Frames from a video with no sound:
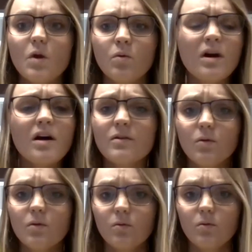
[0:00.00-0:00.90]

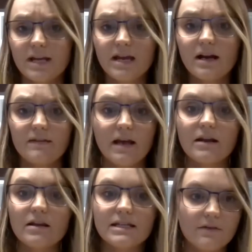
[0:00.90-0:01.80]
We're here at the
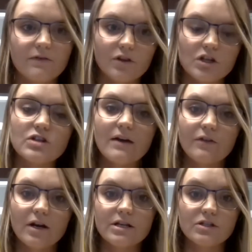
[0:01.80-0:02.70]
end of the day for the
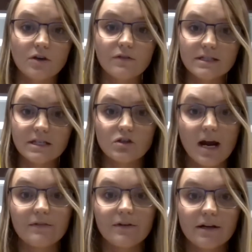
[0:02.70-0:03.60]
driver and to service the
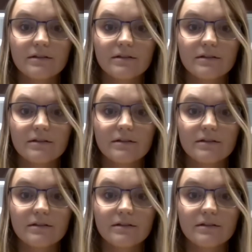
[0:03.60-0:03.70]
driver.